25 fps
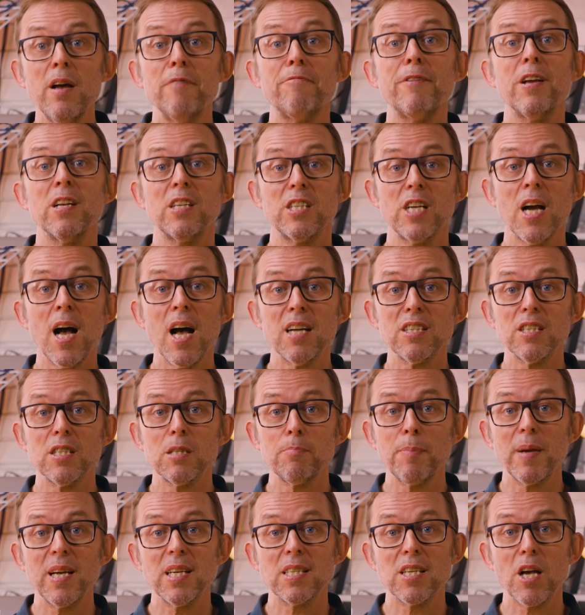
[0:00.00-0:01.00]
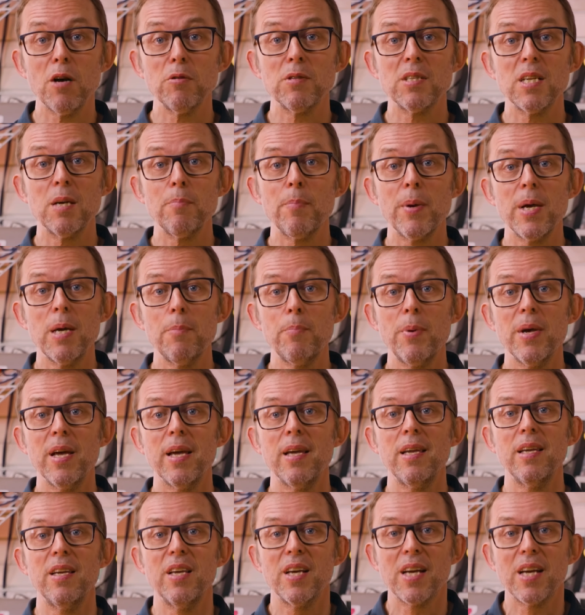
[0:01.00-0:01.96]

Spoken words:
If your charger speaks OCPP,